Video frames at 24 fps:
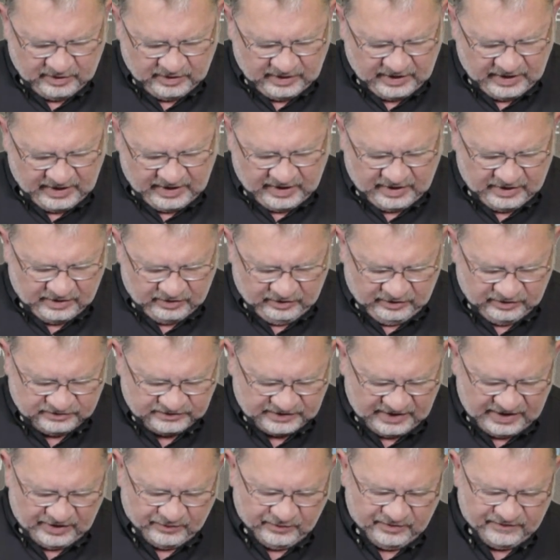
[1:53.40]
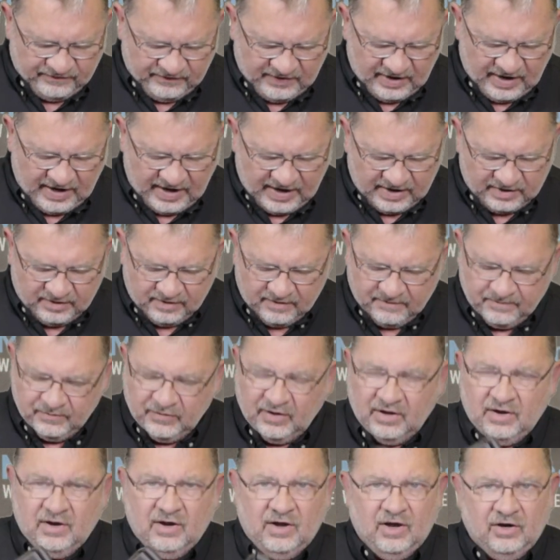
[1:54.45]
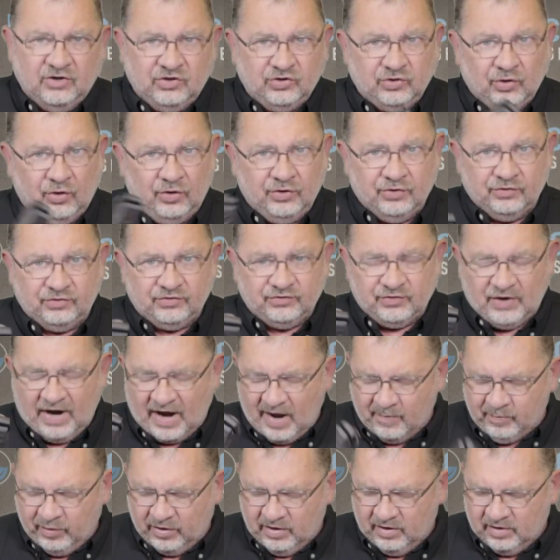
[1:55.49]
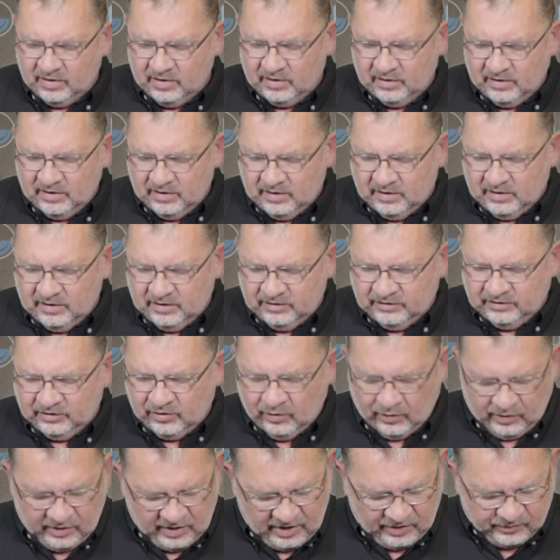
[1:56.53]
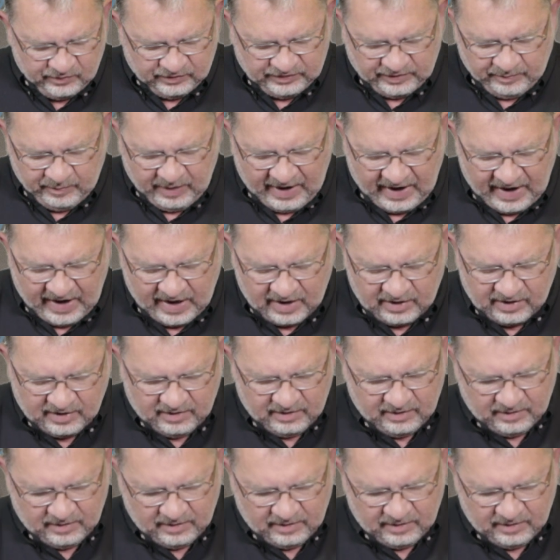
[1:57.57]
And looks like we've got a shoulder strap to go along with the bag.